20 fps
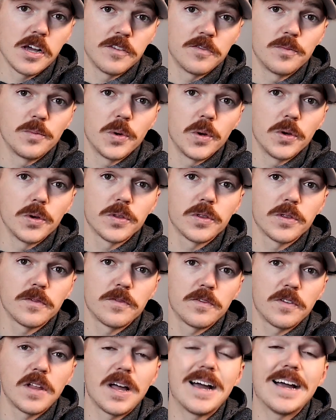of both
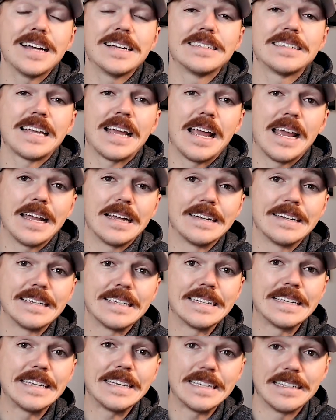flies and
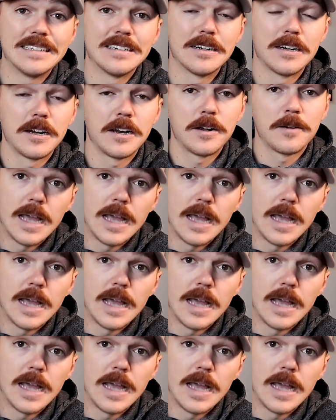gear.